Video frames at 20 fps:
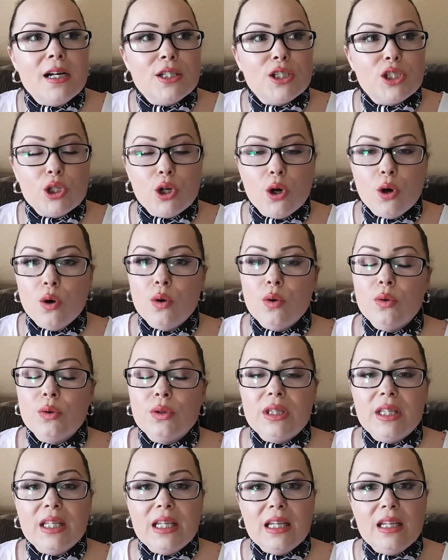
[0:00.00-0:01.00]

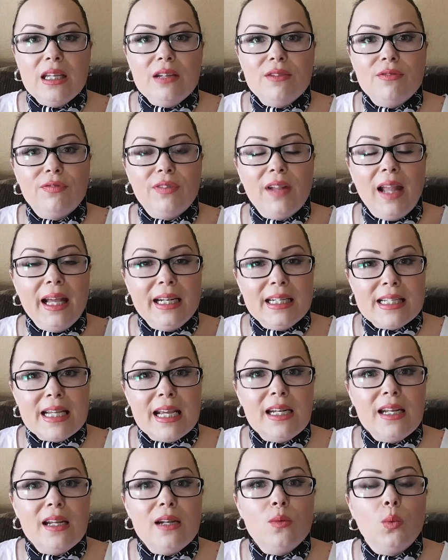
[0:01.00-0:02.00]
so the flight
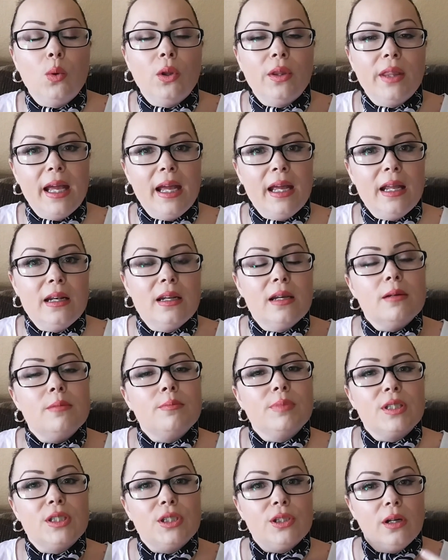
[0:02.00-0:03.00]
attendant will then,
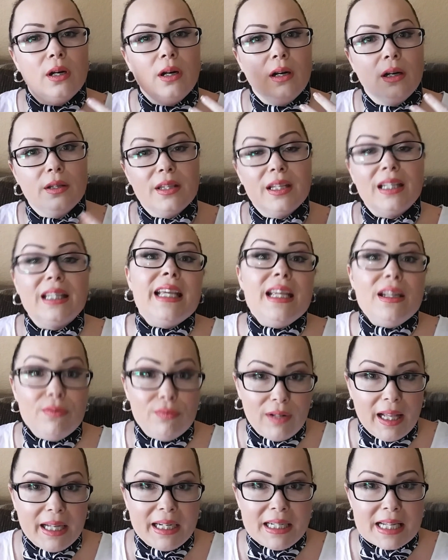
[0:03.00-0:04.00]
the lead
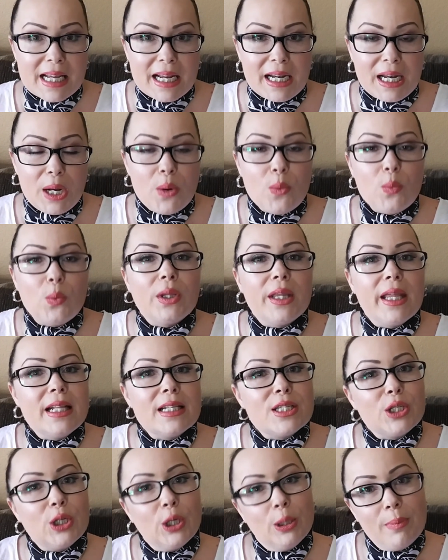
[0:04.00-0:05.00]
flight attendant will
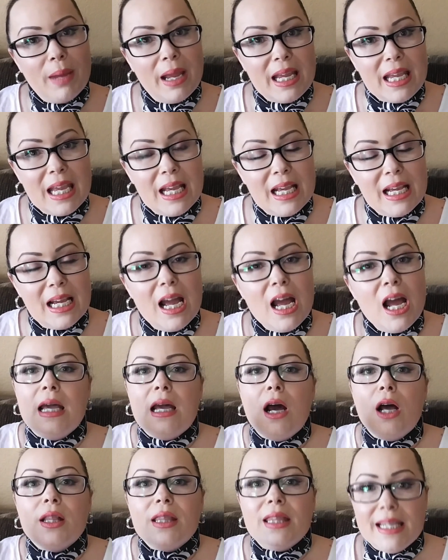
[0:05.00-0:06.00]
then start making
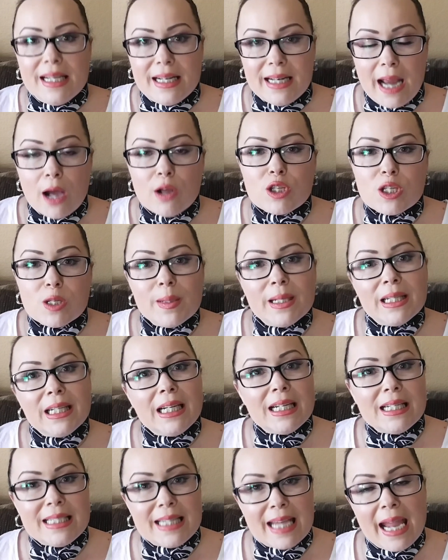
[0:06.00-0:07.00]
the announcement
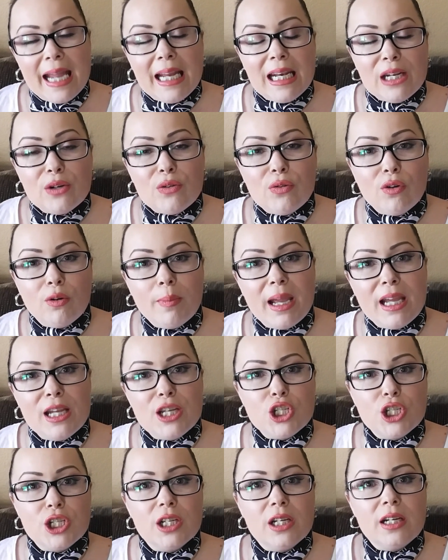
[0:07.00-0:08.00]
contain
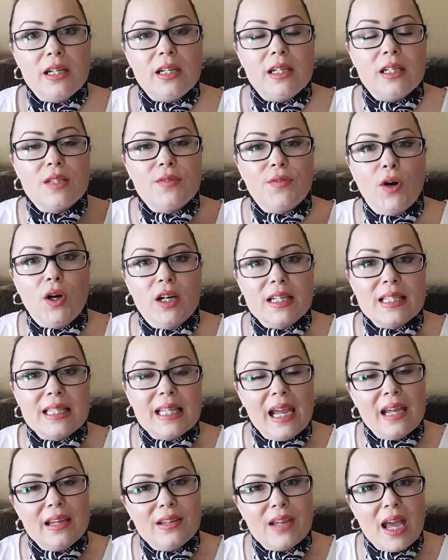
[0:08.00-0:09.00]
information as far as
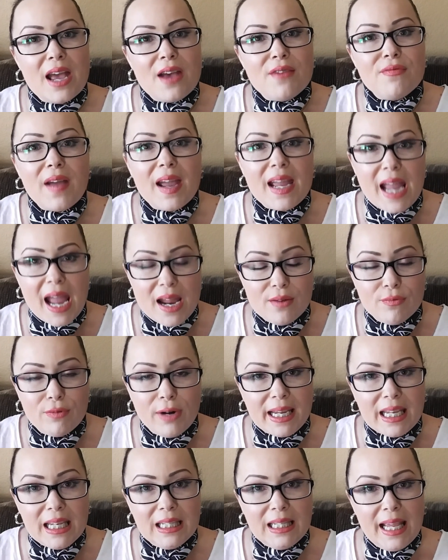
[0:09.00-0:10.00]
FAA
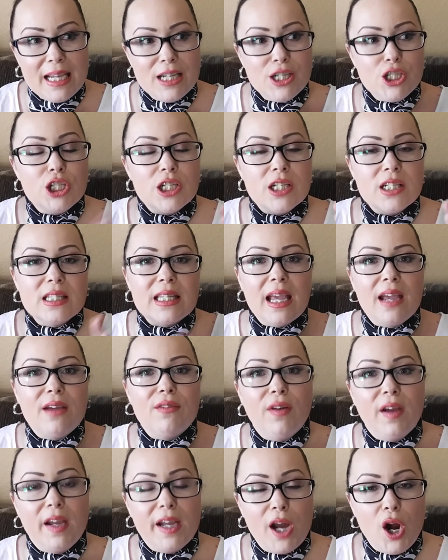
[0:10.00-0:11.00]
regulations,
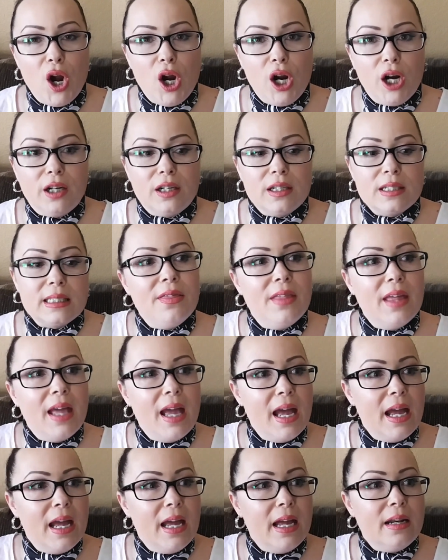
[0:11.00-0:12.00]
FAR.
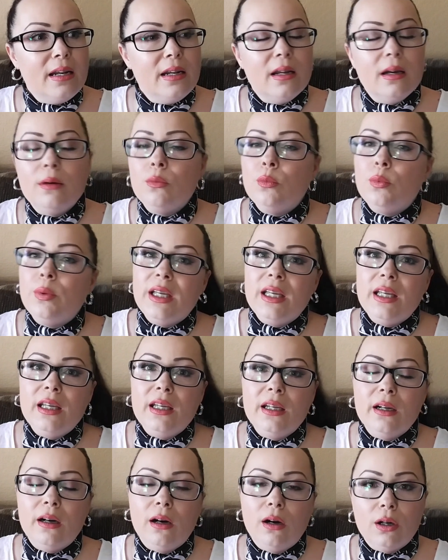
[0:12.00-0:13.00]
Then
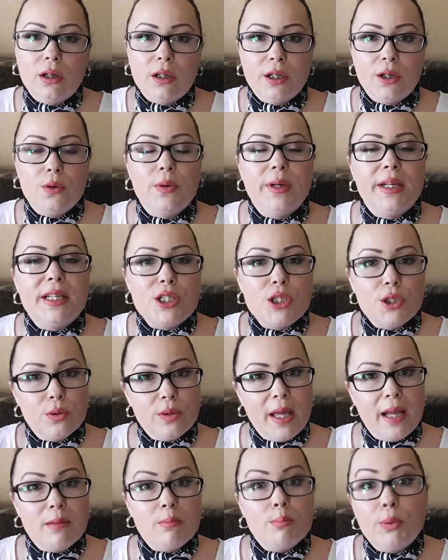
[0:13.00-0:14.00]
we are going to
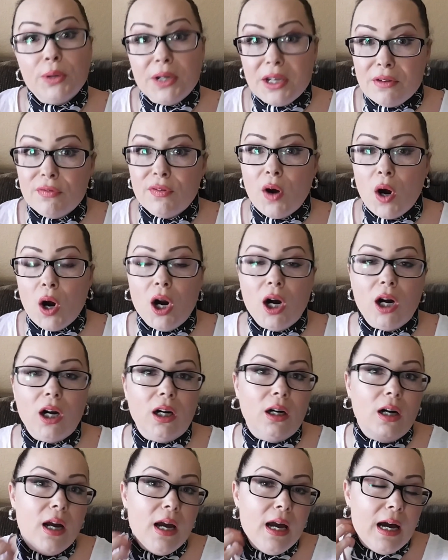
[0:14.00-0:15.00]
then brief
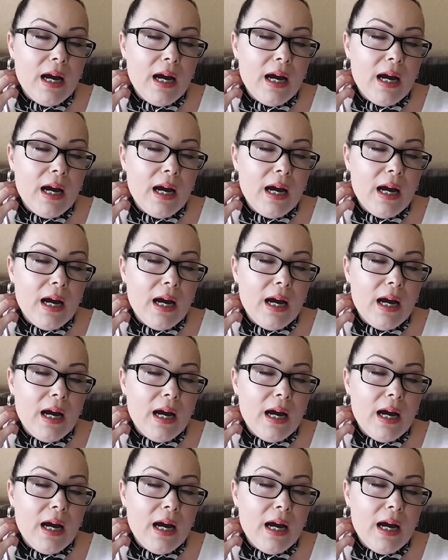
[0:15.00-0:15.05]
our